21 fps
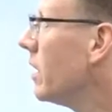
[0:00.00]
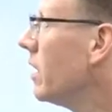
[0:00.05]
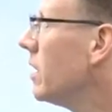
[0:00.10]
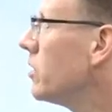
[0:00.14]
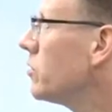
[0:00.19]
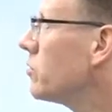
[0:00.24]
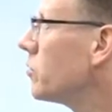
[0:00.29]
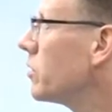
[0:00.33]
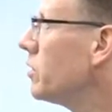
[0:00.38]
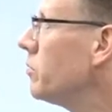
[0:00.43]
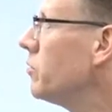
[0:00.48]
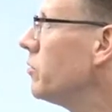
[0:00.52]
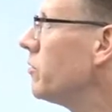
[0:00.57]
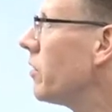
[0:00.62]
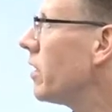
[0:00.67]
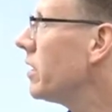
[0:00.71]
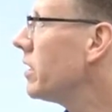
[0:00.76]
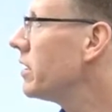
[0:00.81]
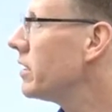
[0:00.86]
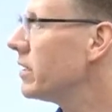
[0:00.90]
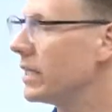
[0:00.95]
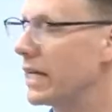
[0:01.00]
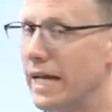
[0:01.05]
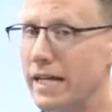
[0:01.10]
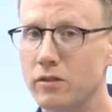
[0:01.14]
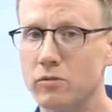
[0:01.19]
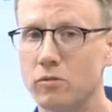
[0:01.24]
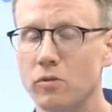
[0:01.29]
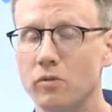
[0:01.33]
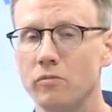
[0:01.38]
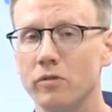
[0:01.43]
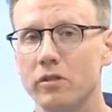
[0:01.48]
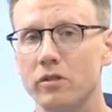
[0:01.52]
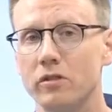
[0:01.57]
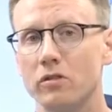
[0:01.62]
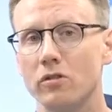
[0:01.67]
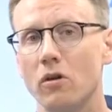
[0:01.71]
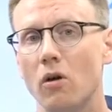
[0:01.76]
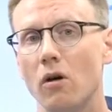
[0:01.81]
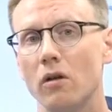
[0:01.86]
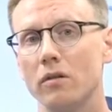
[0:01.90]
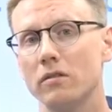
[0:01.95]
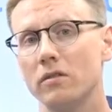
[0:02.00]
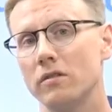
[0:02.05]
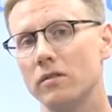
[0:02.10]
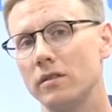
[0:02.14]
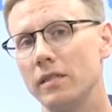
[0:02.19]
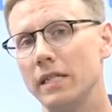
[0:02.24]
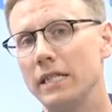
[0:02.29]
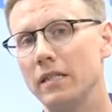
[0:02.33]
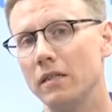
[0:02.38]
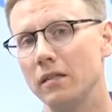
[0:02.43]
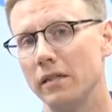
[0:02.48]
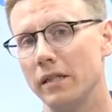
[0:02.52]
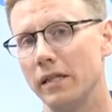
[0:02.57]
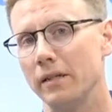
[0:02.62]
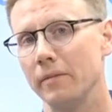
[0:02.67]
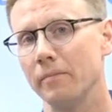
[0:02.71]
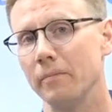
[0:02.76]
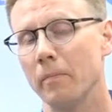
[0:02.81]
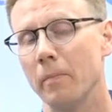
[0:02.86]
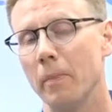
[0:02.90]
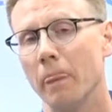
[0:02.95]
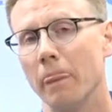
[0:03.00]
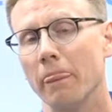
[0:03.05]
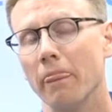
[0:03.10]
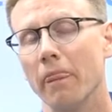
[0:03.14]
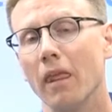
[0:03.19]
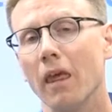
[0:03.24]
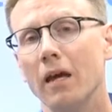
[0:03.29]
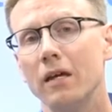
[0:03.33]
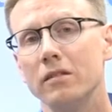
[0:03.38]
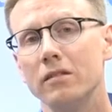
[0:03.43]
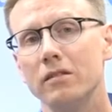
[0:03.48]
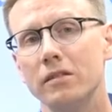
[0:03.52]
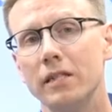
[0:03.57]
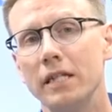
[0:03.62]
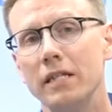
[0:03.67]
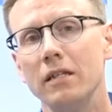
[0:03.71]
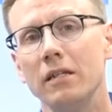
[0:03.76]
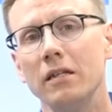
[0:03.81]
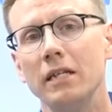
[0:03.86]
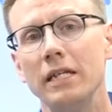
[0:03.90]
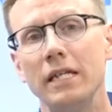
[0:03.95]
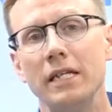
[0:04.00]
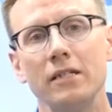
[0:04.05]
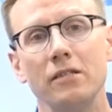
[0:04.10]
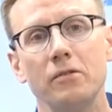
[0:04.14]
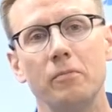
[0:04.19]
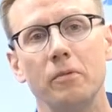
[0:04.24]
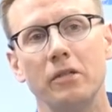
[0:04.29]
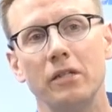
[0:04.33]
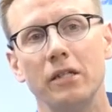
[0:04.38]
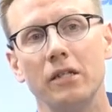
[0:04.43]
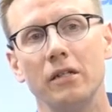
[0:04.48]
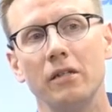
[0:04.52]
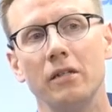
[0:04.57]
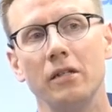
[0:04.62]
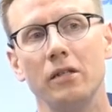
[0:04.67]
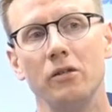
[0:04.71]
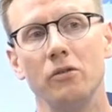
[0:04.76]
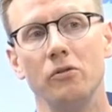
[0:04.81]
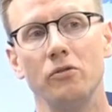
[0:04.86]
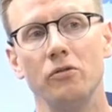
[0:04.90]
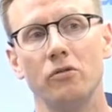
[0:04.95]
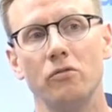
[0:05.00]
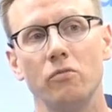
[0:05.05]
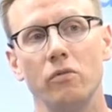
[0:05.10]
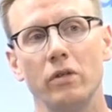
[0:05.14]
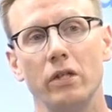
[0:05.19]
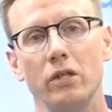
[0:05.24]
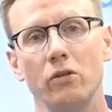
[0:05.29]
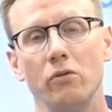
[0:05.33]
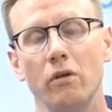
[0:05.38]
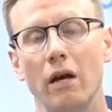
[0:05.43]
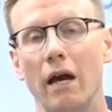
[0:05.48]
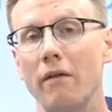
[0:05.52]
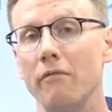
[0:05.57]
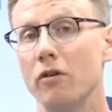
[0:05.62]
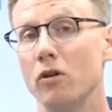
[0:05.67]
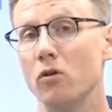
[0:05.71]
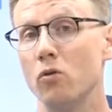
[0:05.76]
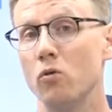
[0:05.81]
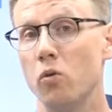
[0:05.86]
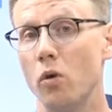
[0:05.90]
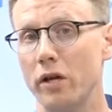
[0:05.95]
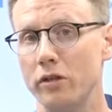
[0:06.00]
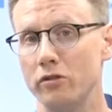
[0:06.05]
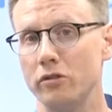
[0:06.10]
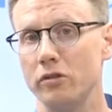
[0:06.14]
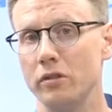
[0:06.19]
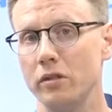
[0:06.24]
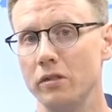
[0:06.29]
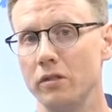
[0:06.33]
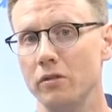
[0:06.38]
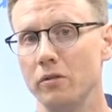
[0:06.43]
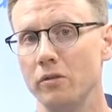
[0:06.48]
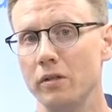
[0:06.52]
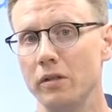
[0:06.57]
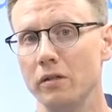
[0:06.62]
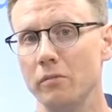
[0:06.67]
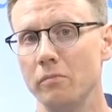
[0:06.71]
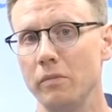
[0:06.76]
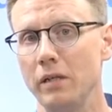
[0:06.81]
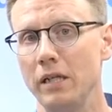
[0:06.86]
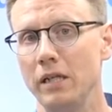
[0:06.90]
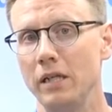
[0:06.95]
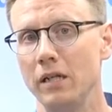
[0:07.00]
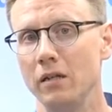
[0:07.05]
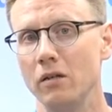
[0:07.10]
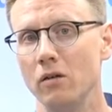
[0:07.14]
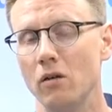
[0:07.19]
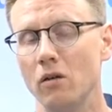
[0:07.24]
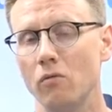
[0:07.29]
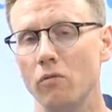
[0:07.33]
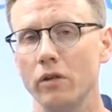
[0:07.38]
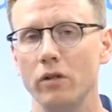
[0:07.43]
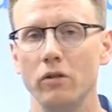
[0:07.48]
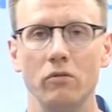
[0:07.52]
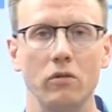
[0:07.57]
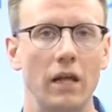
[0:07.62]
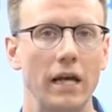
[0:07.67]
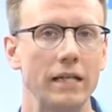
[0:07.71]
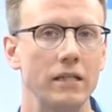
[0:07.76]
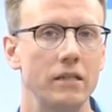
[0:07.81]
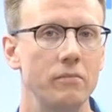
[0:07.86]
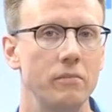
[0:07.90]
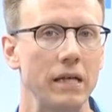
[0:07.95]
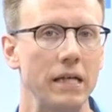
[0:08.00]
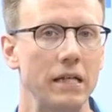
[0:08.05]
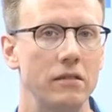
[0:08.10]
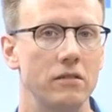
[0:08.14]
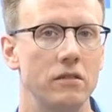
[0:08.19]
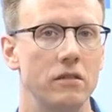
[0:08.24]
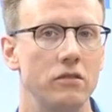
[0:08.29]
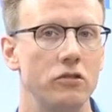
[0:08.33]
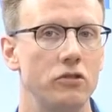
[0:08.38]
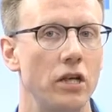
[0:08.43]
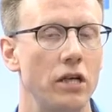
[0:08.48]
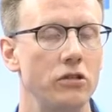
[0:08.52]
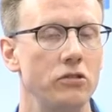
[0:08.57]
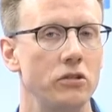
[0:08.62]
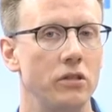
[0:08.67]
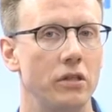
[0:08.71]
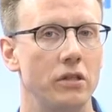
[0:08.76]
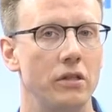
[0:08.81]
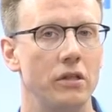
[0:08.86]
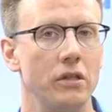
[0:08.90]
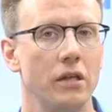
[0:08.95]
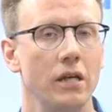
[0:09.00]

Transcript: So we're going to move on to the next one, which is called signaling. Signaling is particularly used when you have a question during a meeting or when you'd like to make a suggestion.